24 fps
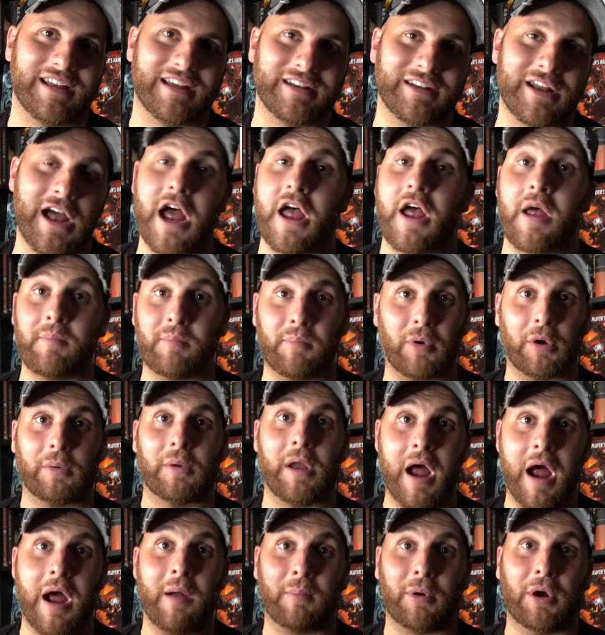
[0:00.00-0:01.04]
Not
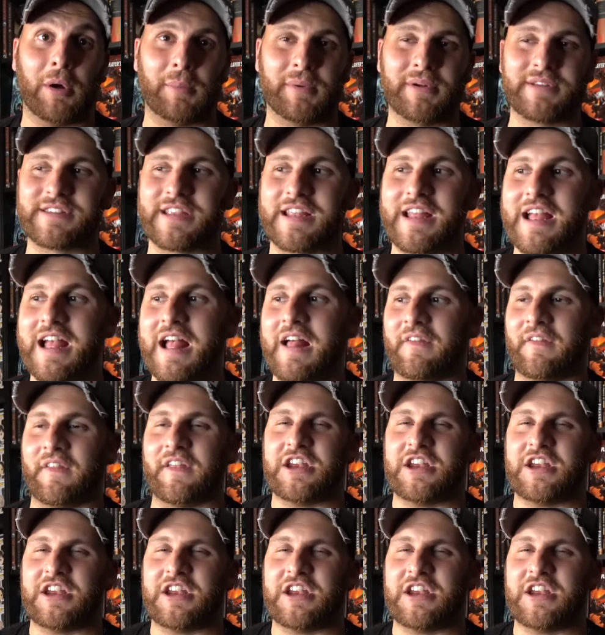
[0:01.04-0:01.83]
on purpose. They